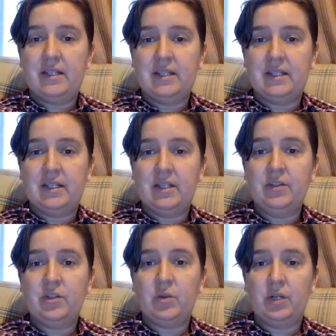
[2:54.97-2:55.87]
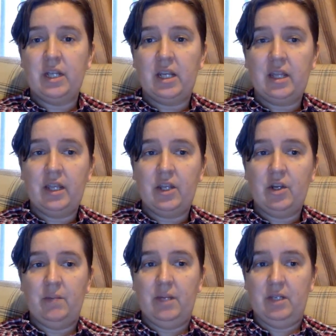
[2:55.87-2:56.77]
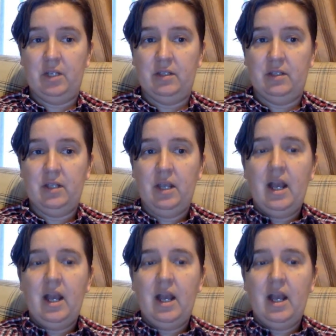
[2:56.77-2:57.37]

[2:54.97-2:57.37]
and skills to articulate your opinions.